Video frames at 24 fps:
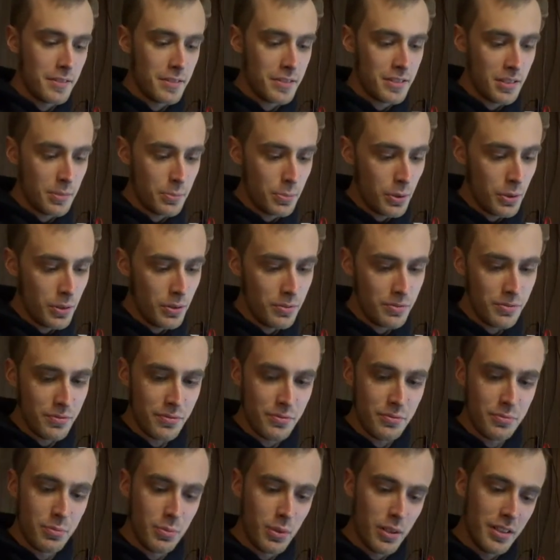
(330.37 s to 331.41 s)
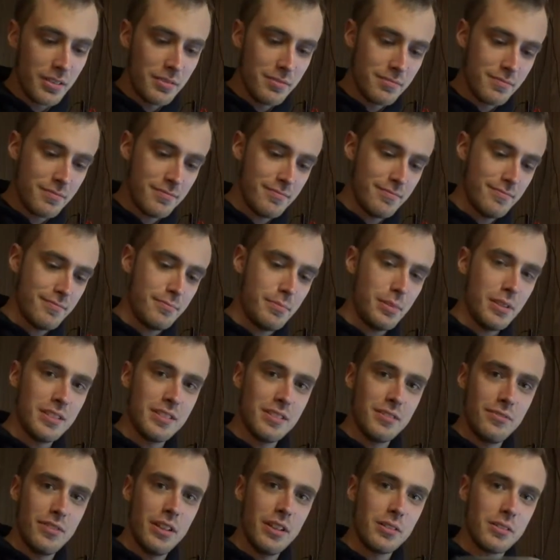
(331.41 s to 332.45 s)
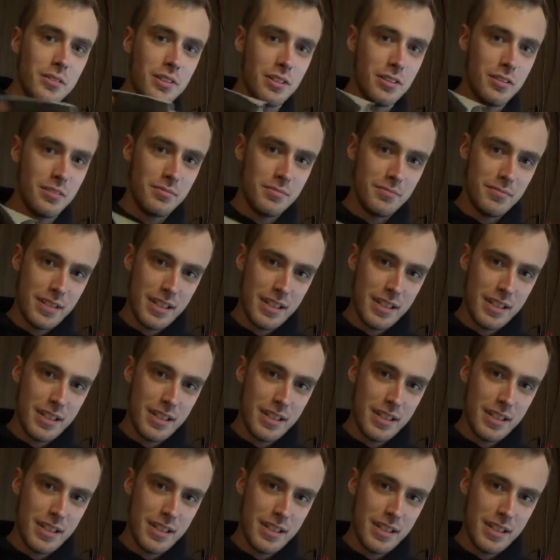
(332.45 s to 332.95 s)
simple one piece of velcro